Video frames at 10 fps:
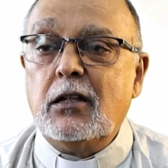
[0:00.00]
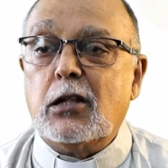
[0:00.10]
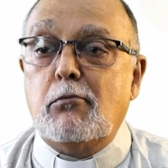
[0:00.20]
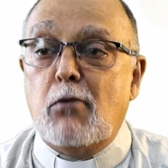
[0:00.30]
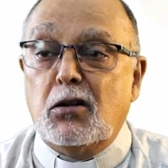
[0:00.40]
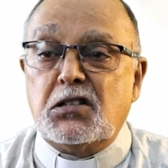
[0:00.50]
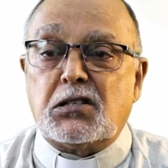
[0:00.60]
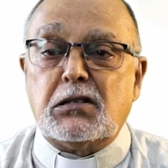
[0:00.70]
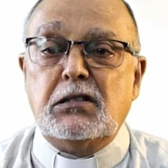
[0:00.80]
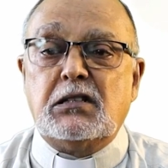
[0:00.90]
the
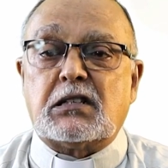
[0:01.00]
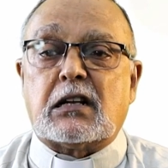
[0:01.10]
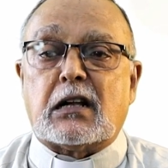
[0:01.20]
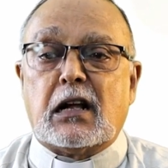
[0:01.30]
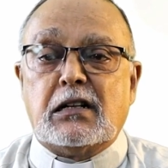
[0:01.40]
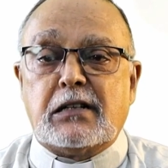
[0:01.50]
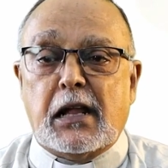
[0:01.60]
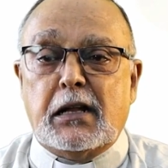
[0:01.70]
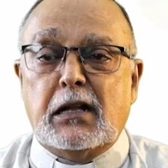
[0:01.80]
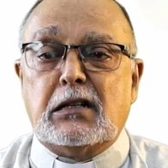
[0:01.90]
monstrance
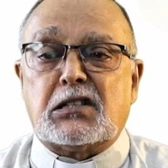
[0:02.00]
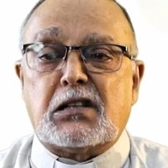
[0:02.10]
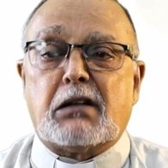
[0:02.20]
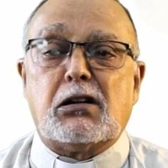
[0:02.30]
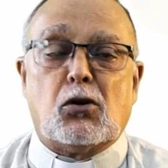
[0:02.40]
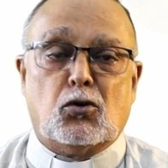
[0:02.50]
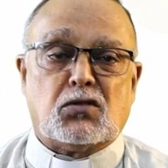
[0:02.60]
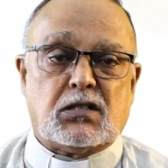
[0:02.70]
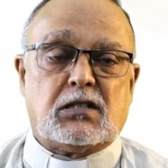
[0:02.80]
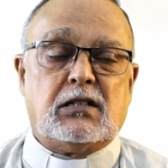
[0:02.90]
containing the sacred
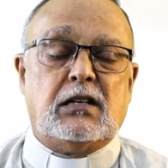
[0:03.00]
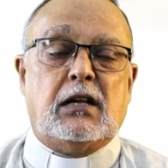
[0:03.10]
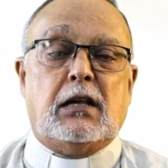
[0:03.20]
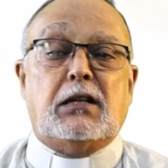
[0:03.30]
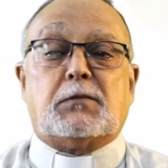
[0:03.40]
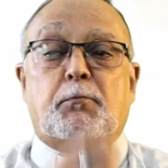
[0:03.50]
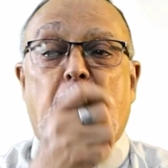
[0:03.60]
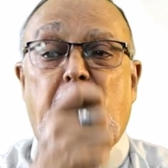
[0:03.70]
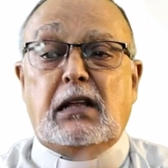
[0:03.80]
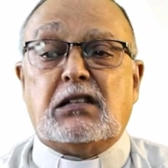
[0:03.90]
host is
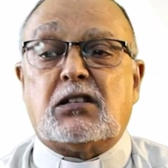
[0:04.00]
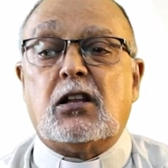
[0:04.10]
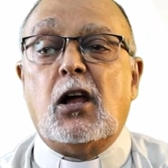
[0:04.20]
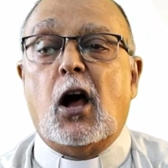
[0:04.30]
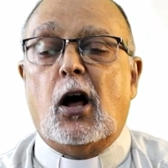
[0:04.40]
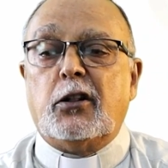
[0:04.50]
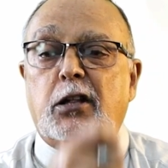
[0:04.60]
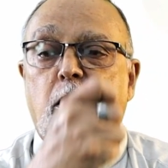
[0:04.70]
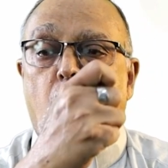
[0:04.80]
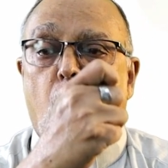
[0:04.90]
placed on
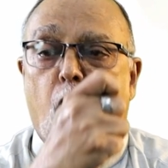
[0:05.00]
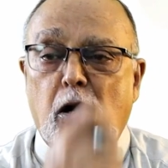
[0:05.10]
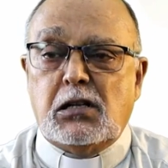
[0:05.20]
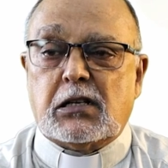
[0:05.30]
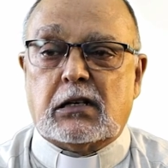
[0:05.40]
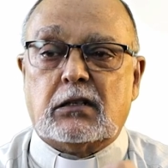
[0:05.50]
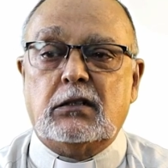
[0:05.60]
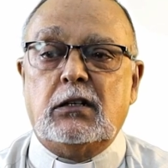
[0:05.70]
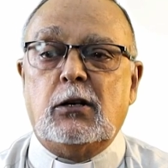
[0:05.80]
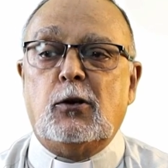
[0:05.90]
the altar
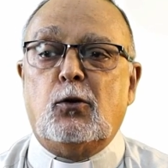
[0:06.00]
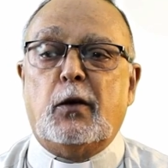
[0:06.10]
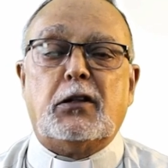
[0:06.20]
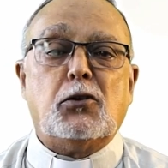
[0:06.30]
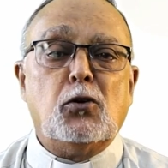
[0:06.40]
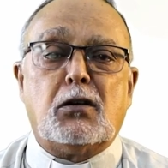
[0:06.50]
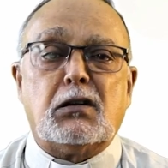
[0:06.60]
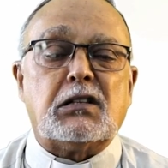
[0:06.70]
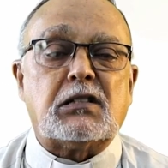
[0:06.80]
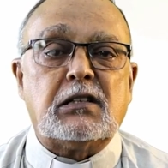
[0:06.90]
where the
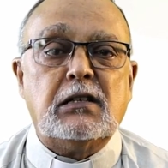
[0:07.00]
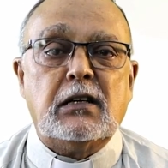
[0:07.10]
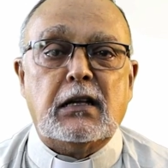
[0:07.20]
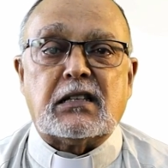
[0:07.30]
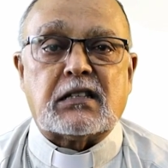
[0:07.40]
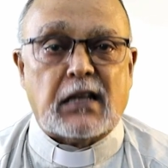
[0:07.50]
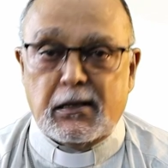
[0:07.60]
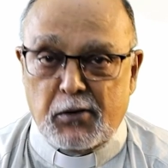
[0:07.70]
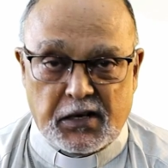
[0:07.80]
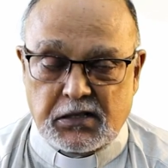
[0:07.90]
Eucharist is
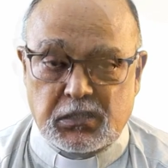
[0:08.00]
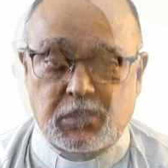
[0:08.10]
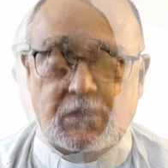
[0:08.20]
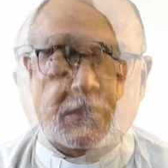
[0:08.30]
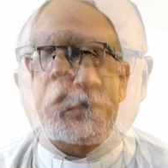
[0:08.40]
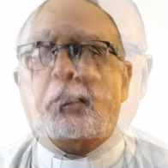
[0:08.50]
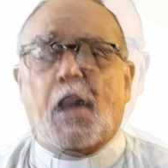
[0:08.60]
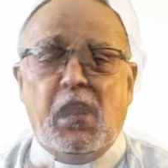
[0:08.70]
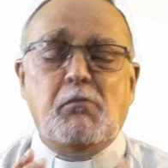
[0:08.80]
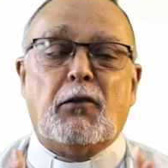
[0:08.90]
celebrated.
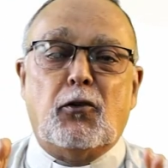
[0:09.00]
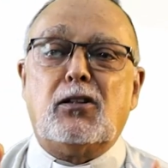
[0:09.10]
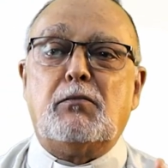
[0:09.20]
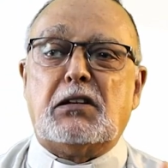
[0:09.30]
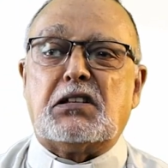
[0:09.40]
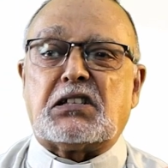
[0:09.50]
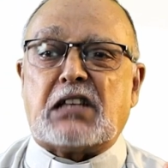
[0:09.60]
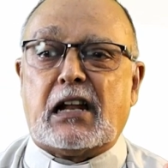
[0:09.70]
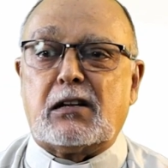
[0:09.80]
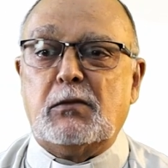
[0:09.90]
Praying before the Blessed
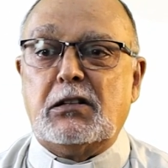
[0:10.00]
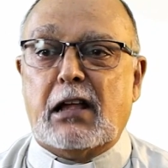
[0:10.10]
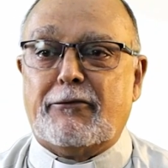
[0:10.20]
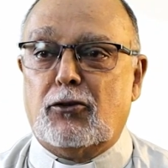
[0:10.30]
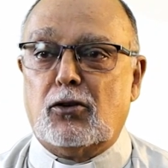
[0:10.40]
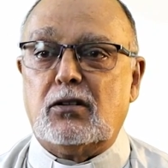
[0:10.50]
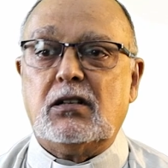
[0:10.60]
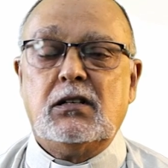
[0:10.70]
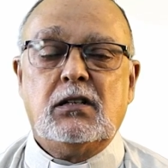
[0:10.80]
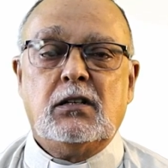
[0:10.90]
Sacrament, therefore,
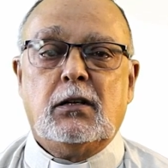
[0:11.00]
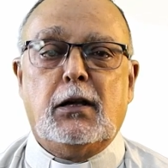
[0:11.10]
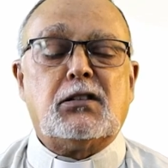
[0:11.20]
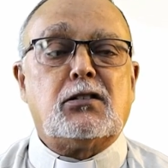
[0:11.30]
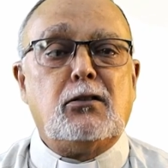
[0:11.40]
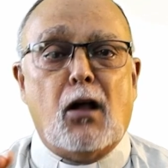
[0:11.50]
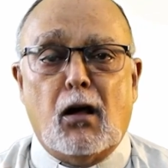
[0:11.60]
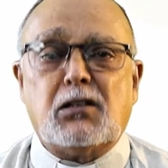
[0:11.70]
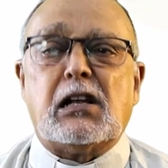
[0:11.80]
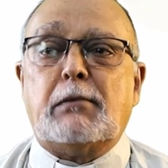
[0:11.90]
is
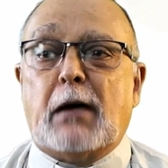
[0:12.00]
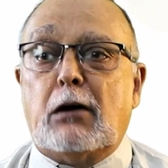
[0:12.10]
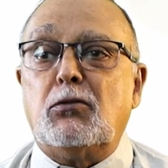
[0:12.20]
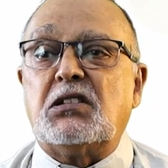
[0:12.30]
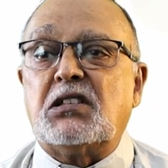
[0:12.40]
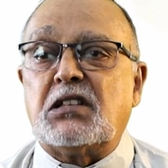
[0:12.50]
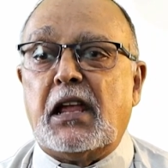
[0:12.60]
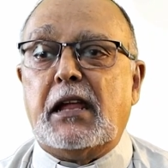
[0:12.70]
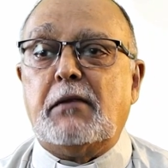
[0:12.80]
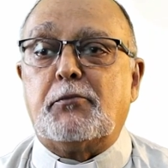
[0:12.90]
not about
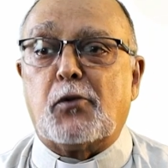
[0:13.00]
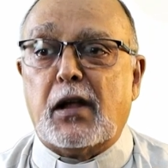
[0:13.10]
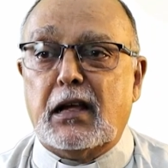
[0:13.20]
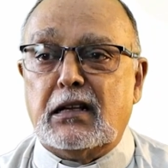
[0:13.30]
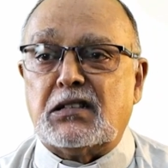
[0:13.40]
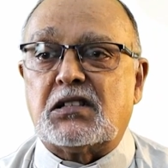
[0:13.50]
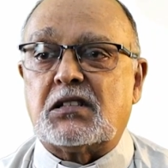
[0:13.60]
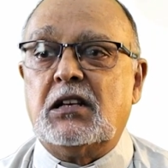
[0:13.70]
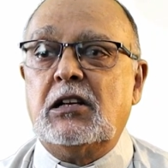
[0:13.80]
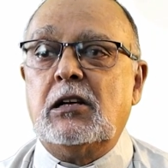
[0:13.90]
saying
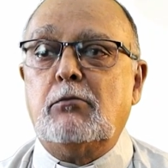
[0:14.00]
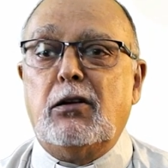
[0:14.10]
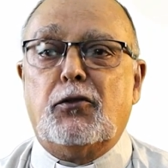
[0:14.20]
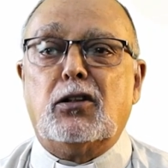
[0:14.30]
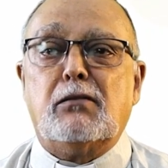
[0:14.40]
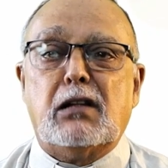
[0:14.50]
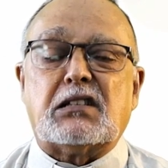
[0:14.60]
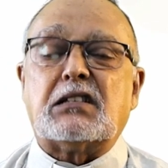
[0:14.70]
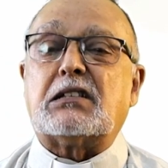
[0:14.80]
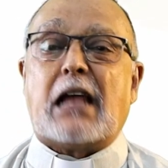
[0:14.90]
prayers before the
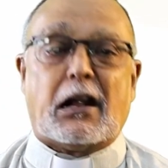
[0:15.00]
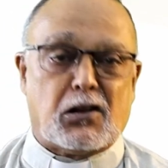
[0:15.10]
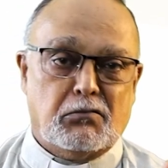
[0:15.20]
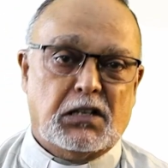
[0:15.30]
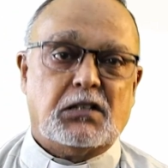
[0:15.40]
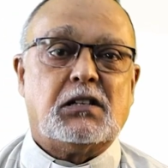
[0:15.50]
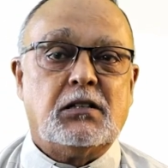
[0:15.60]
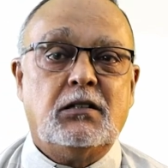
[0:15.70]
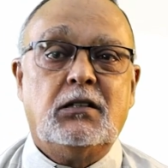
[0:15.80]
Blessed Sacrament.